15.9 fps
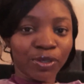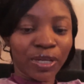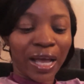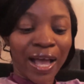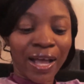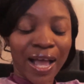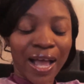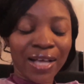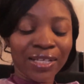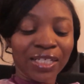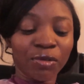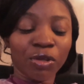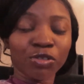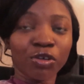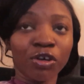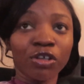I
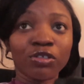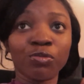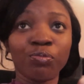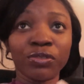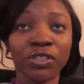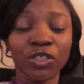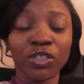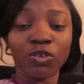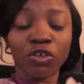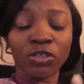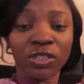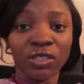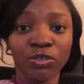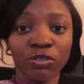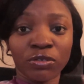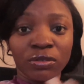actually was going to put it
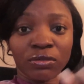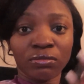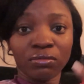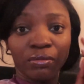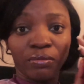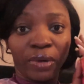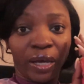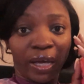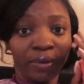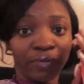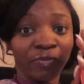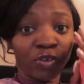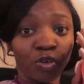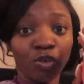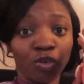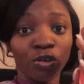on my
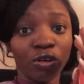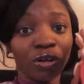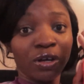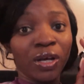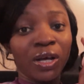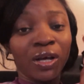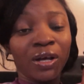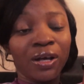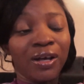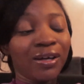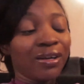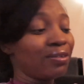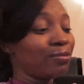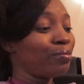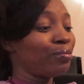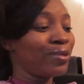vlog.
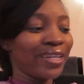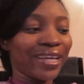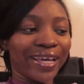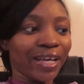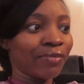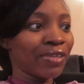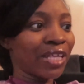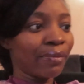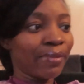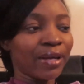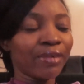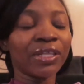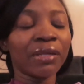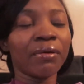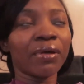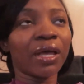But like every time I
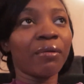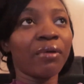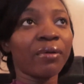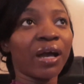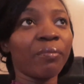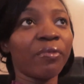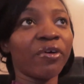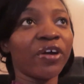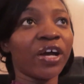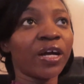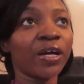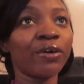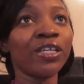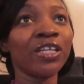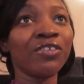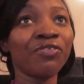get my camera, I
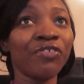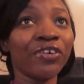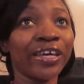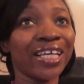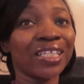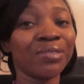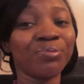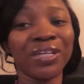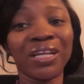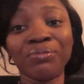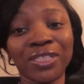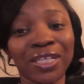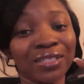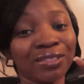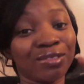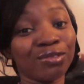always forget. But let me
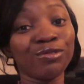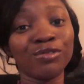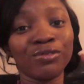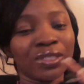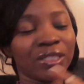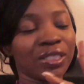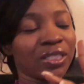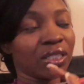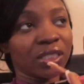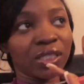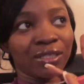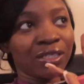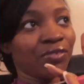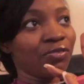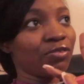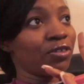just let it go because
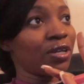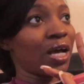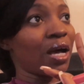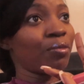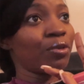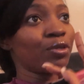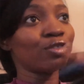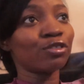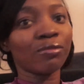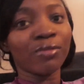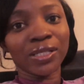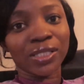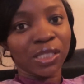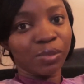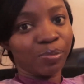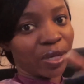I don't even know how I'm going
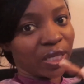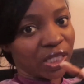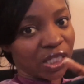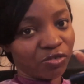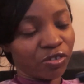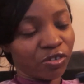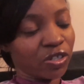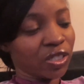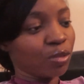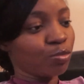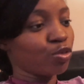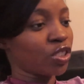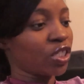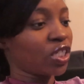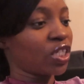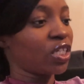to dispatch it around
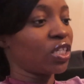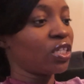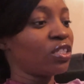Abuja.